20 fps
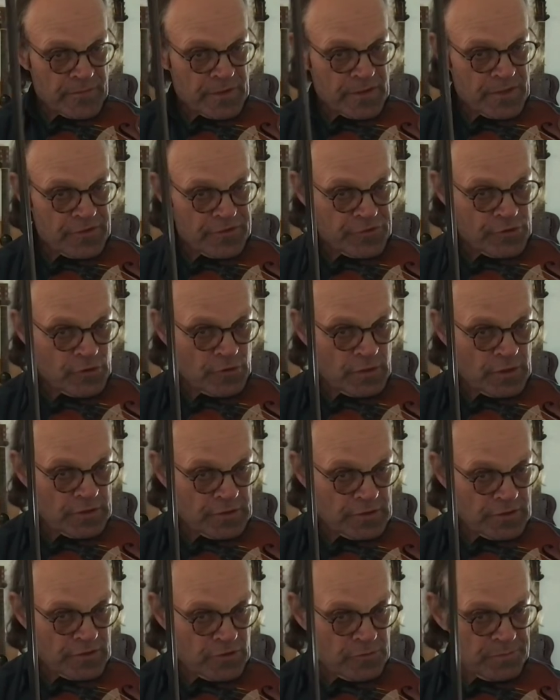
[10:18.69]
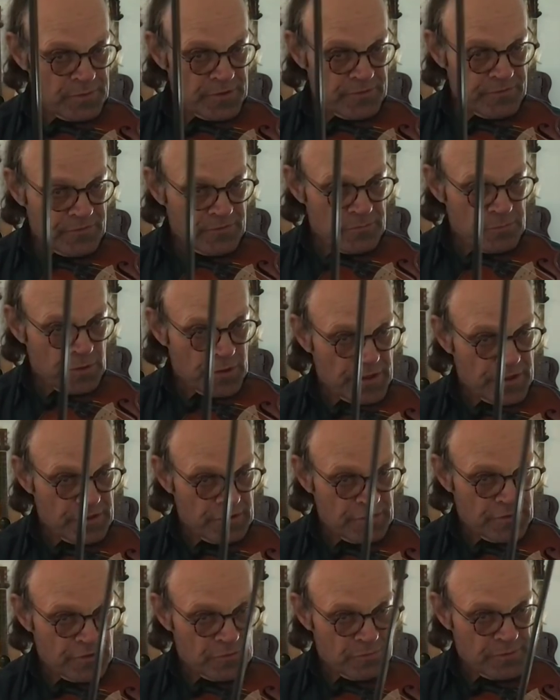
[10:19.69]
So a little bit, play it a
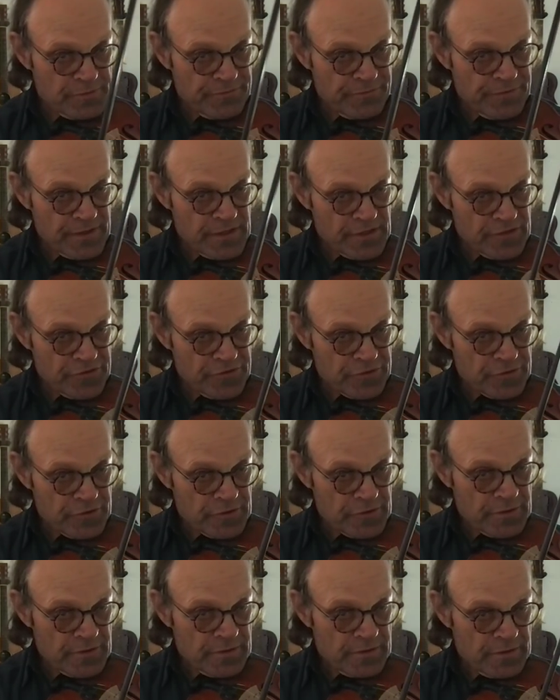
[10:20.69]
little bit faster.